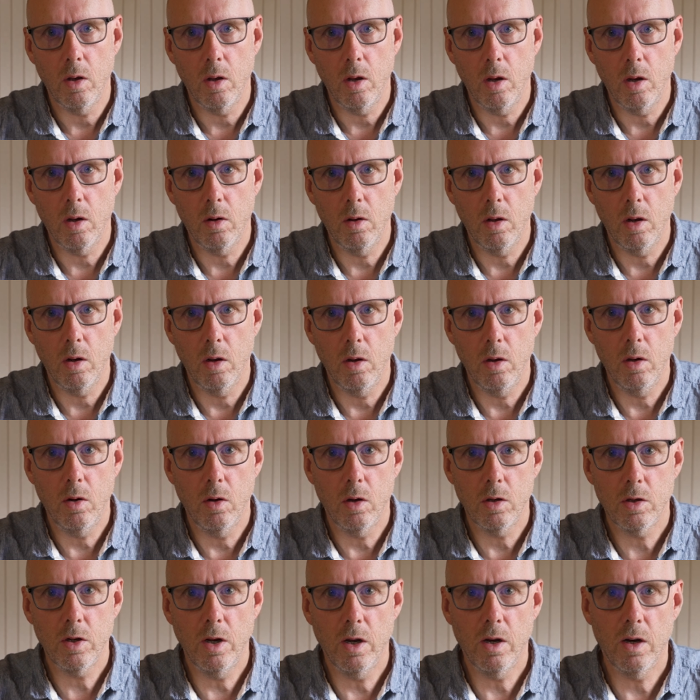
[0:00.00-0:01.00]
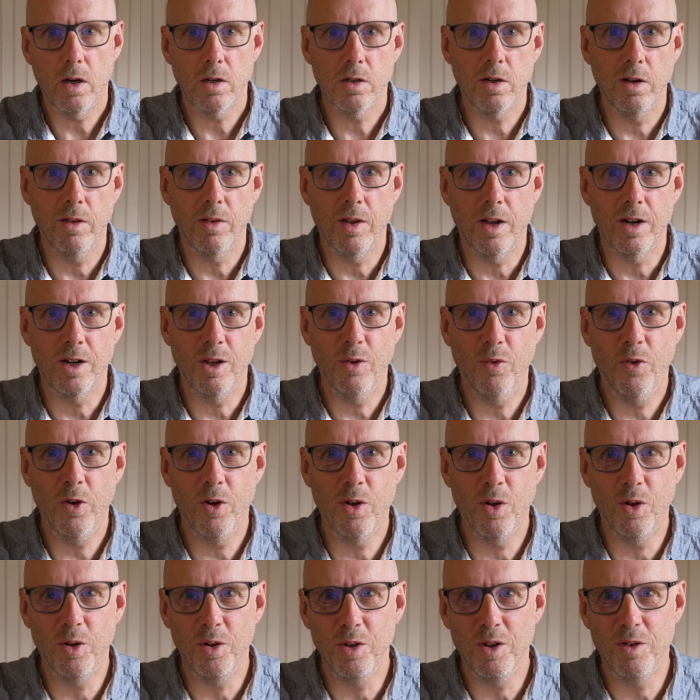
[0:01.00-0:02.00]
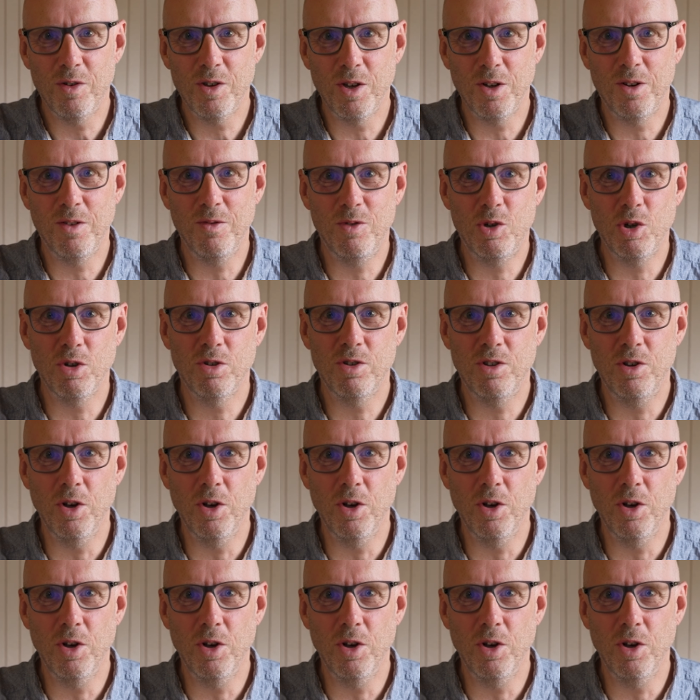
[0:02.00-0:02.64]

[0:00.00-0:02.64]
And you know, it's not actually that difficult. You've sort of just